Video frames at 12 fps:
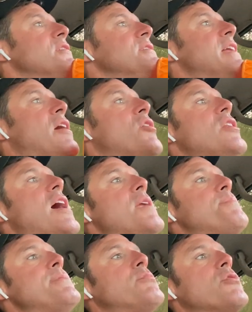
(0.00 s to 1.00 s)
Now, a lot
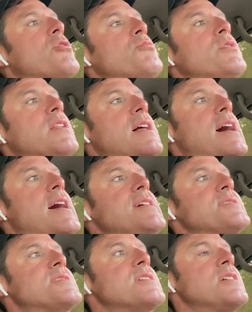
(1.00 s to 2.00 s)
of people don't
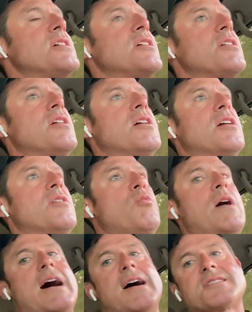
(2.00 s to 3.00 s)
realize
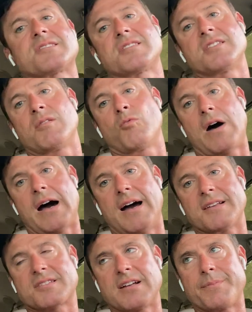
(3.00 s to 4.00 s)
why I
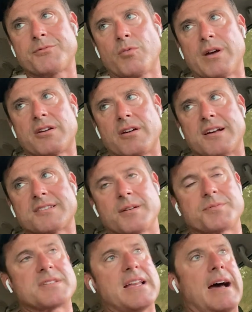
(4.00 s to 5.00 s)
stopped the wake your ass
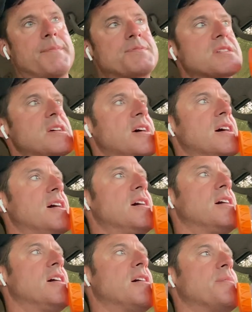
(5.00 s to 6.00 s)
up snaps,
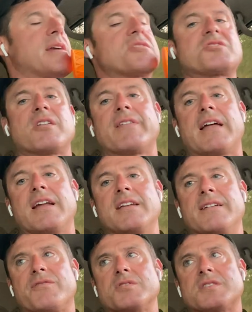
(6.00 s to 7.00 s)
and I'll share that at a
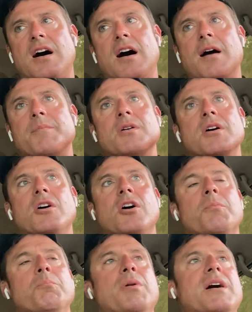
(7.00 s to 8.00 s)
different time.
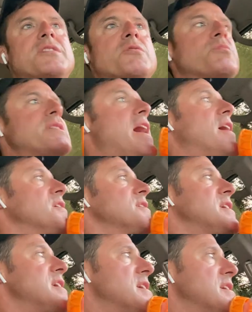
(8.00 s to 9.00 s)
But the
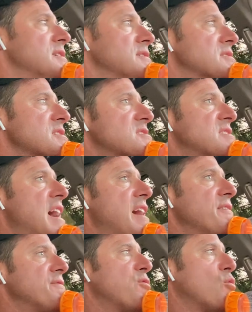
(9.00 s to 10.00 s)
reality is
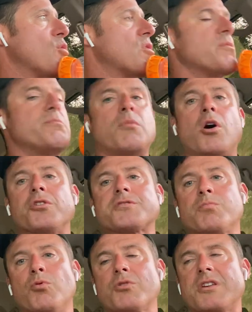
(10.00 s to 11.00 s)
that for
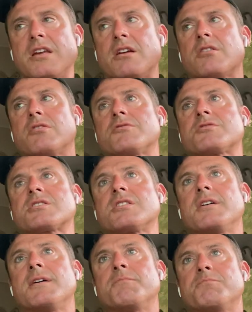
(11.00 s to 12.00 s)
multiple years,
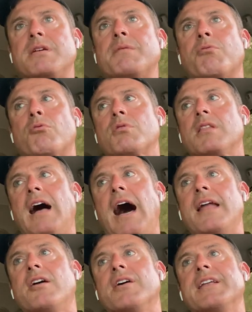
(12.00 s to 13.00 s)
people
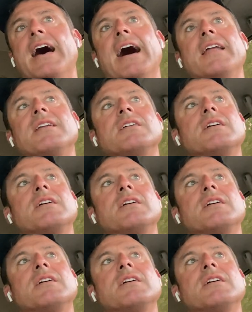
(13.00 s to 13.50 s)
relied on that.